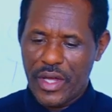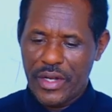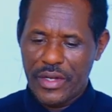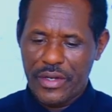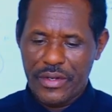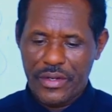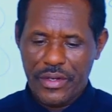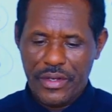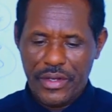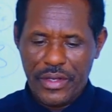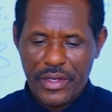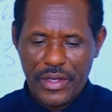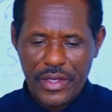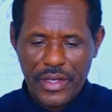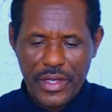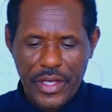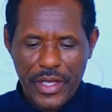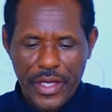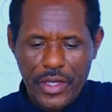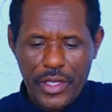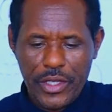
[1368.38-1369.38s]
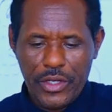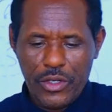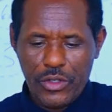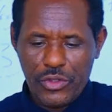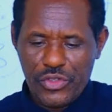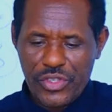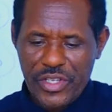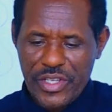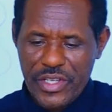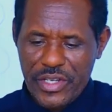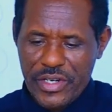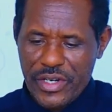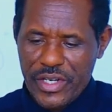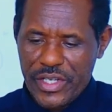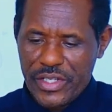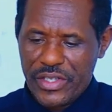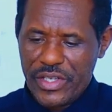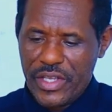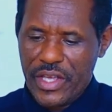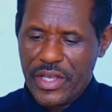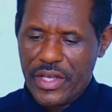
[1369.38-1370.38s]
one,
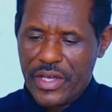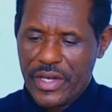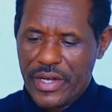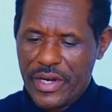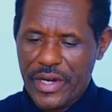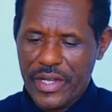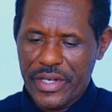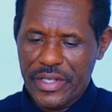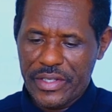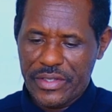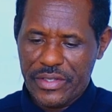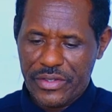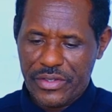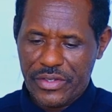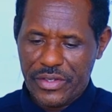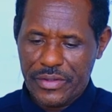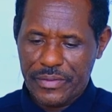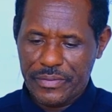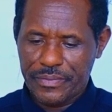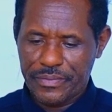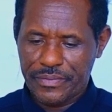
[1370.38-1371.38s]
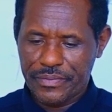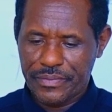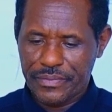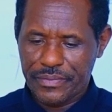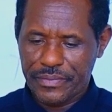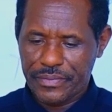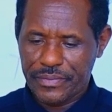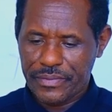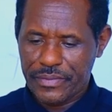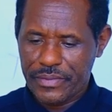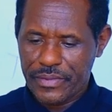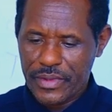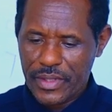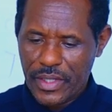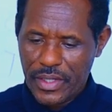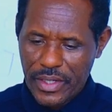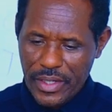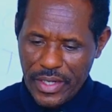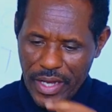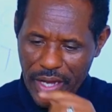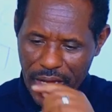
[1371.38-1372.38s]
idiosyncrasy credits.
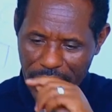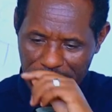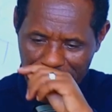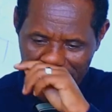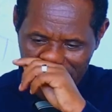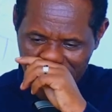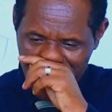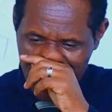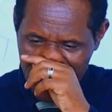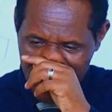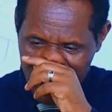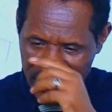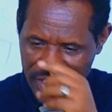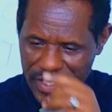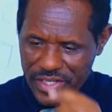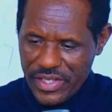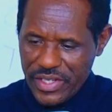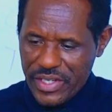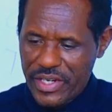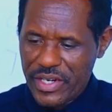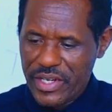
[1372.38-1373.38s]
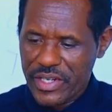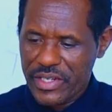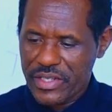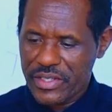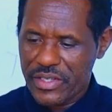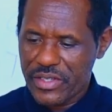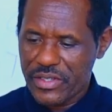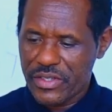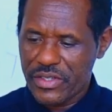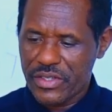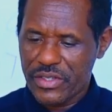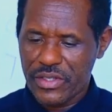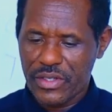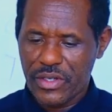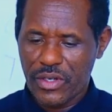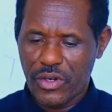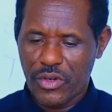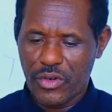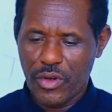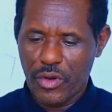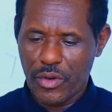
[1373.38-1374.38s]
Idiosyncrasy credits
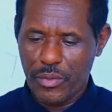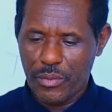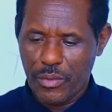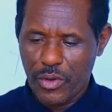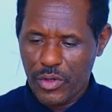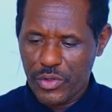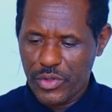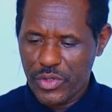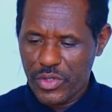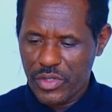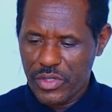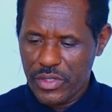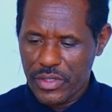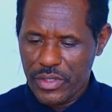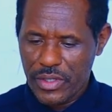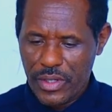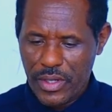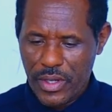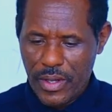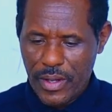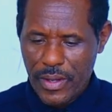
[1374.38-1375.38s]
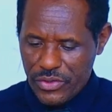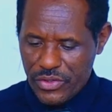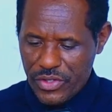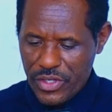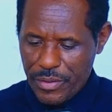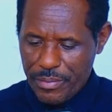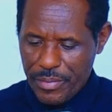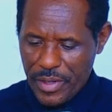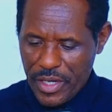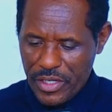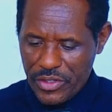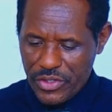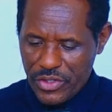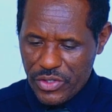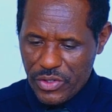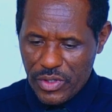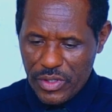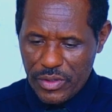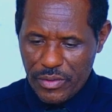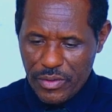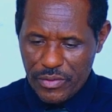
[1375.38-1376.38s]
on our module, see page
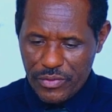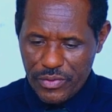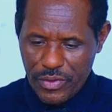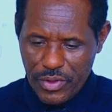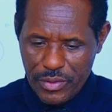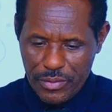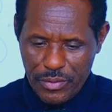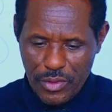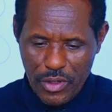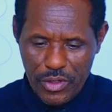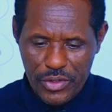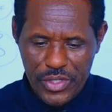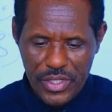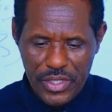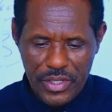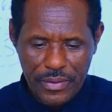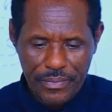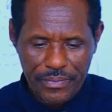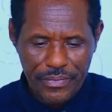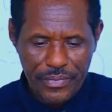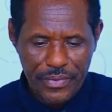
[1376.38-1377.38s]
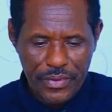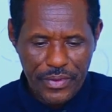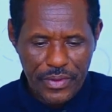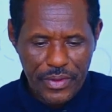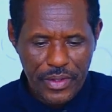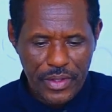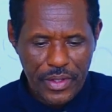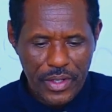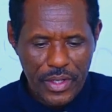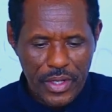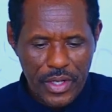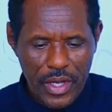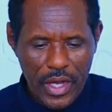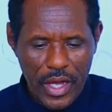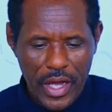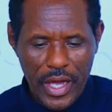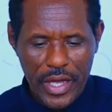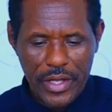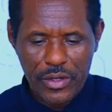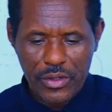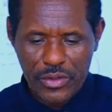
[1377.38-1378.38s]
12 of your module.
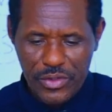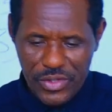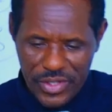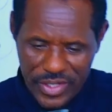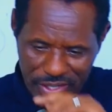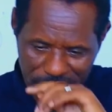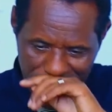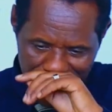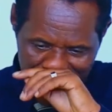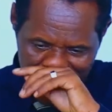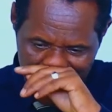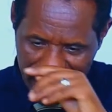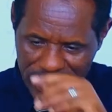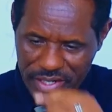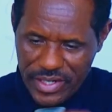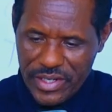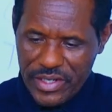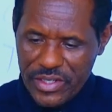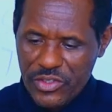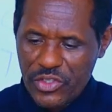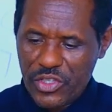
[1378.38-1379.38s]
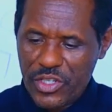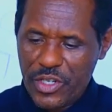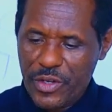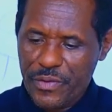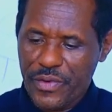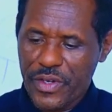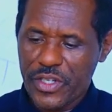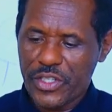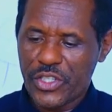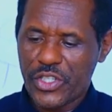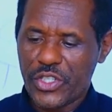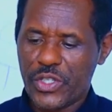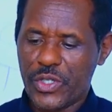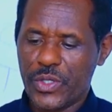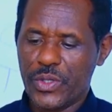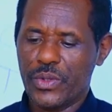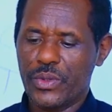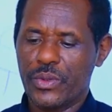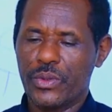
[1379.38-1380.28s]
Idiosyncrasy credits refers to